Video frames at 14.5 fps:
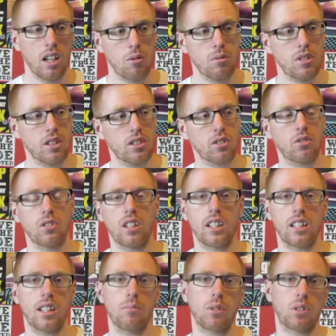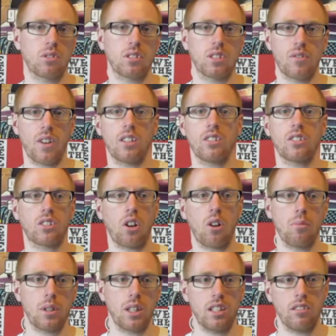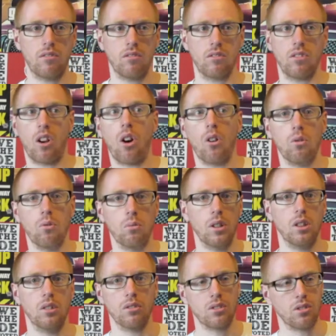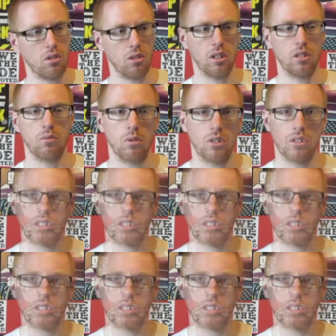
Which is a good idea, because the Avengers can't be in the whole world all at once.